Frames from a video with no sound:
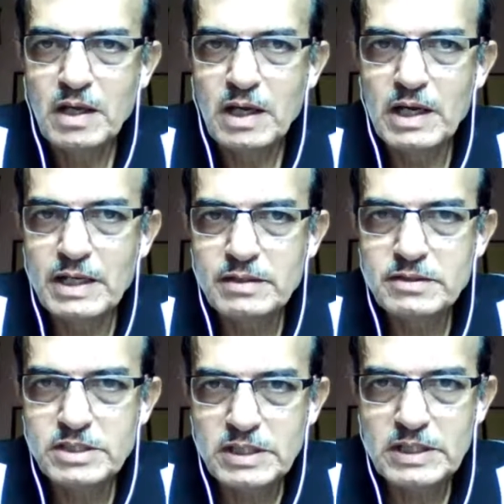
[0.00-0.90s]
and
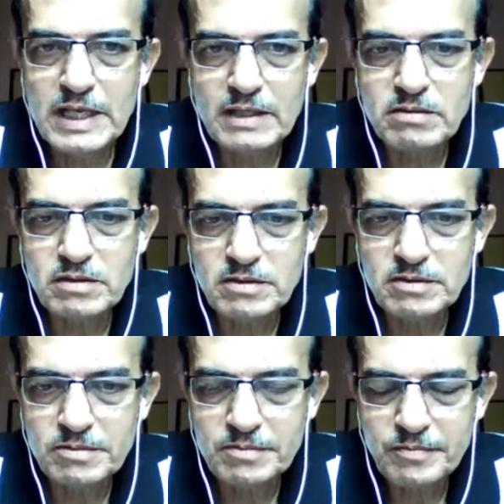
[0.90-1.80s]
see that
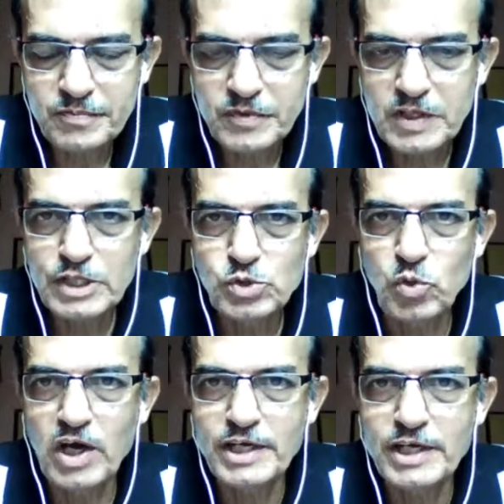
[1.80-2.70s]
there is no
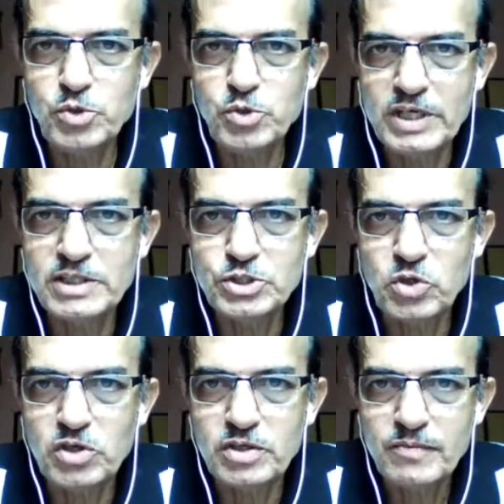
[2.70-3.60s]
hurry to take the
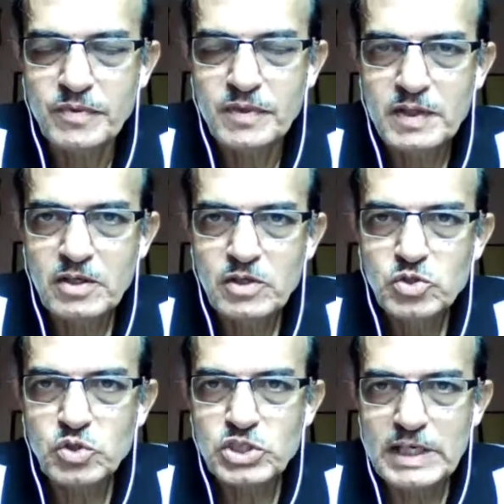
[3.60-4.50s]
shot.
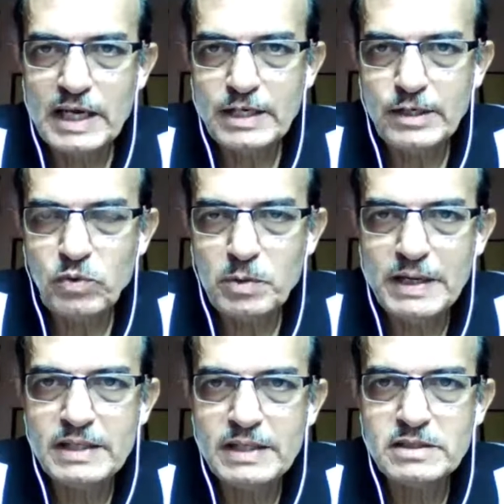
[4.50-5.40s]
So select your
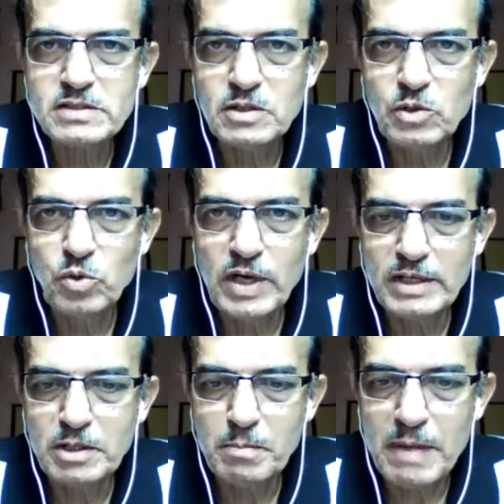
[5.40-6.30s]
place, look at
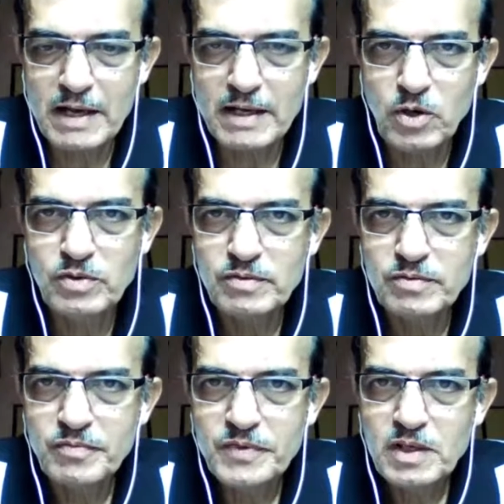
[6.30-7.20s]
the background,
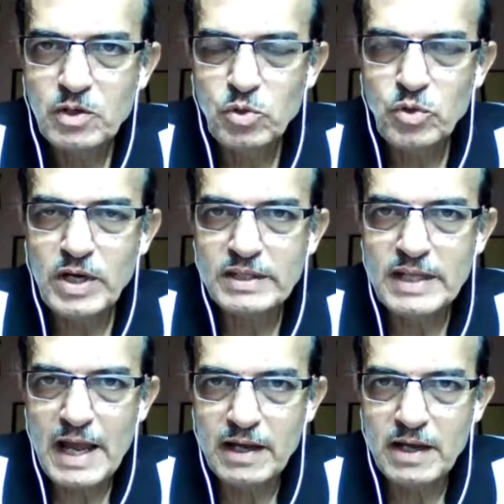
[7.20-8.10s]
look at the
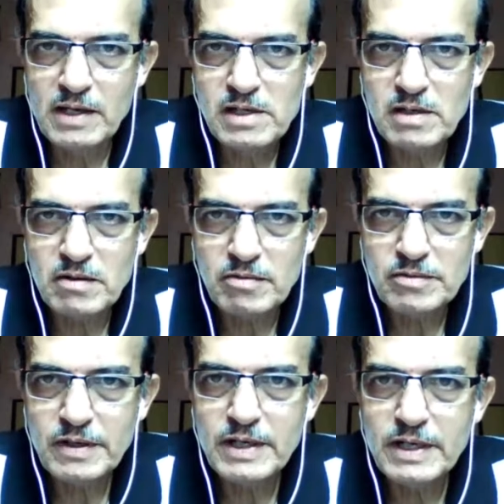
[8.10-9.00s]
angle,
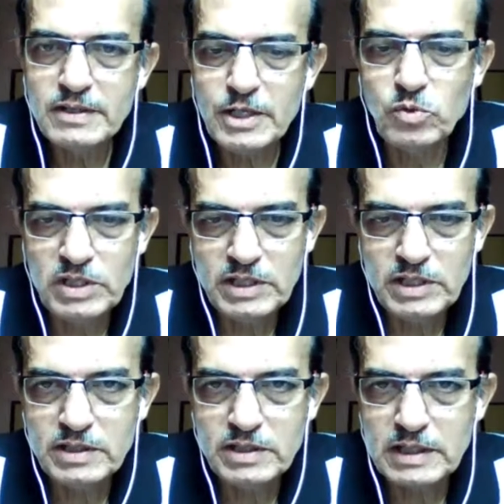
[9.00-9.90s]
and then
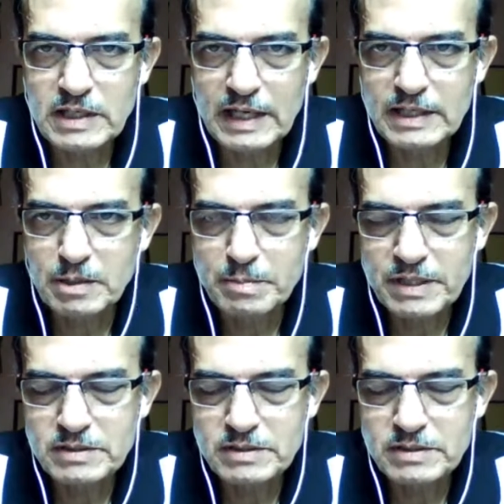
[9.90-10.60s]
only click the pics.